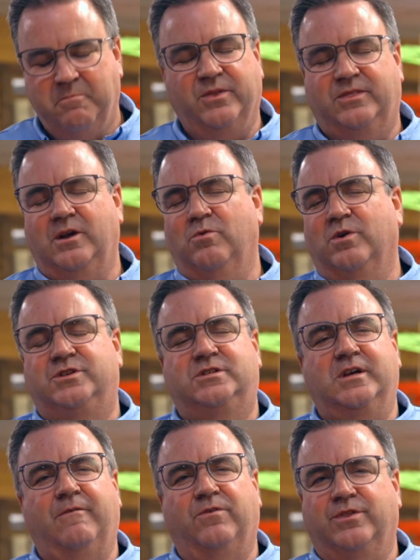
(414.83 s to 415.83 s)
but there were
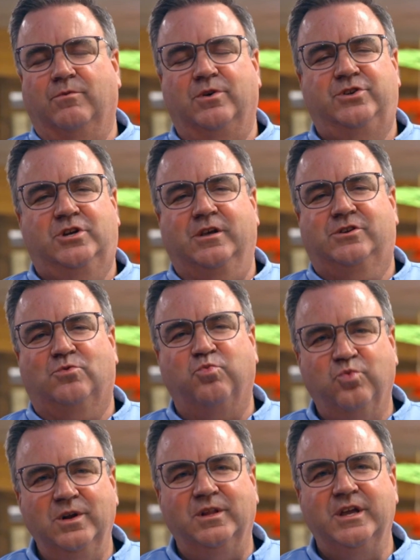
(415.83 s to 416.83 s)
several that were just
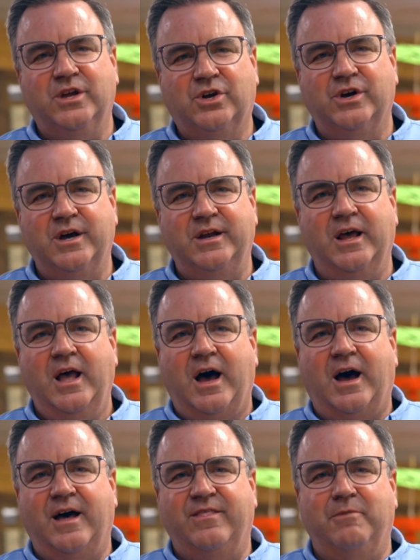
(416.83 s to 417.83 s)
really good
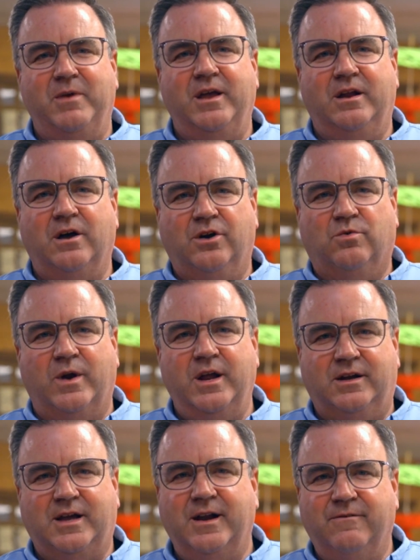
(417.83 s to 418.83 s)
that made a
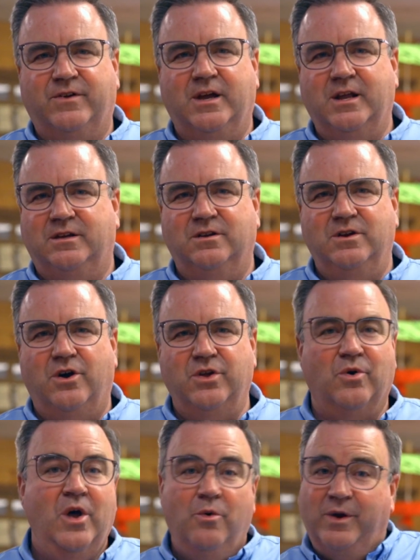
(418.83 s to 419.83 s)
great kind of getting to know
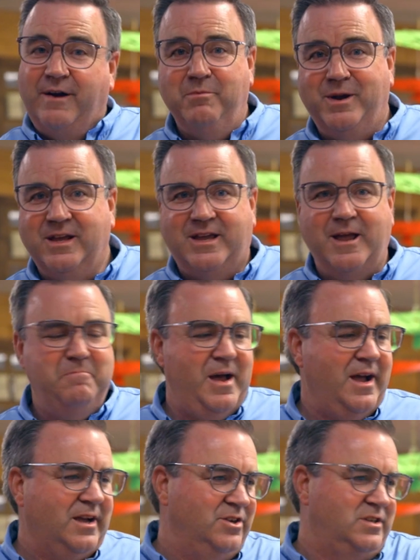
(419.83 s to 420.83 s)
you. When everybody came
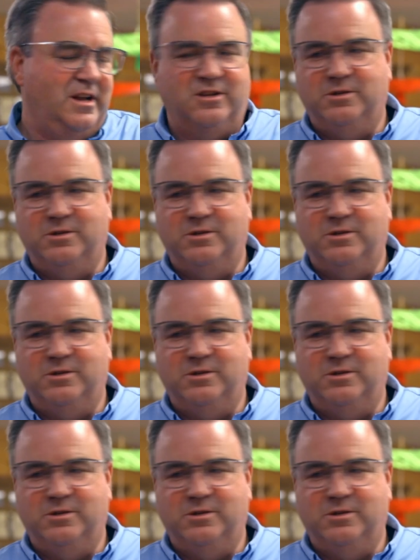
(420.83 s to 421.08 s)
back, I just had a